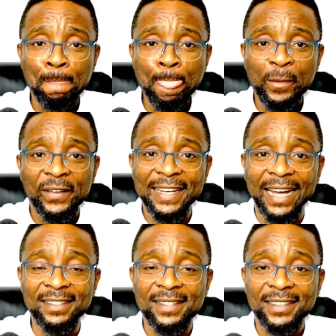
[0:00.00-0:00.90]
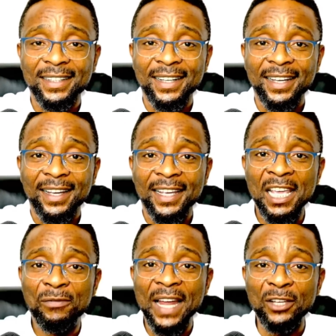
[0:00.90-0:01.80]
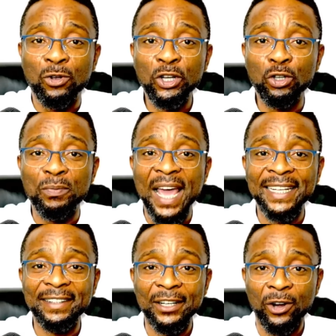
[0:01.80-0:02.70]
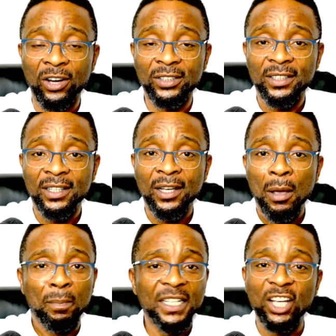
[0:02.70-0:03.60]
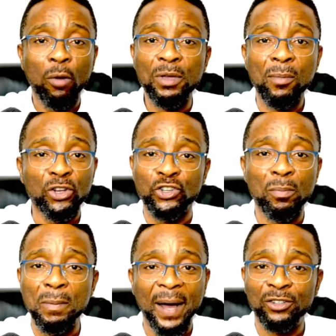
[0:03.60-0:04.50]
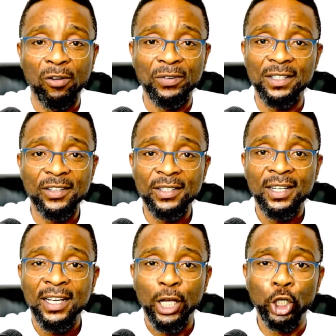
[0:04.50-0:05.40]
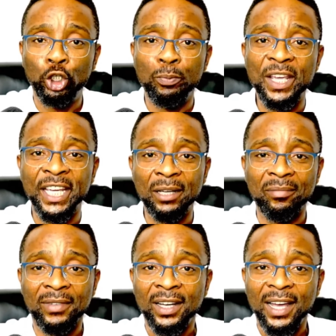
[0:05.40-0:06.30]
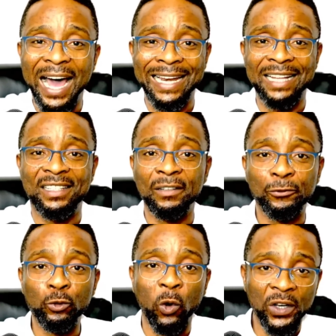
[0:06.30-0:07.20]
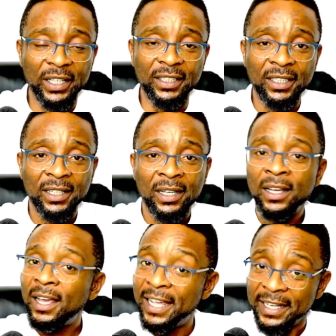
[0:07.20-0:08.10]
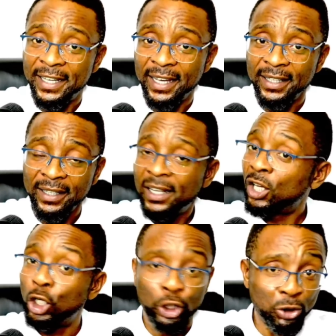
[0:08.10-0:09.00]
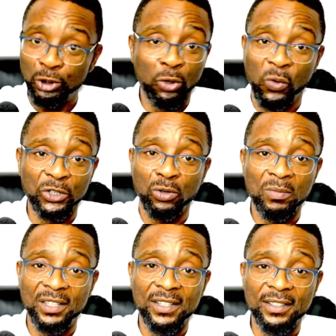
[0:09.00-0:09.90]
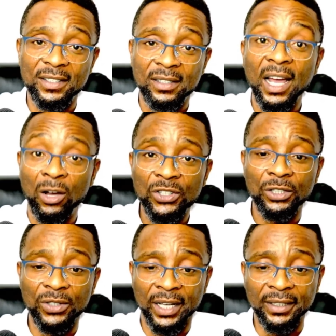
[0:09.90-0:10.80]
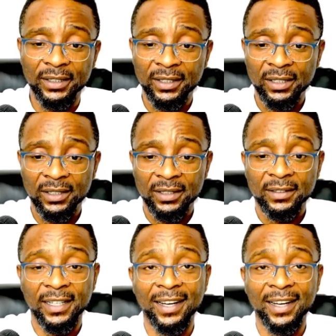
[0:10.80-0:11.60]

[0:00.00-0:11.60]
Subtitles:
that if there is going to be any rerun, Peter Obi must not be part of it. It should be him and Atiku only. Again, you don't want to miss it. I'll see you then. Eh?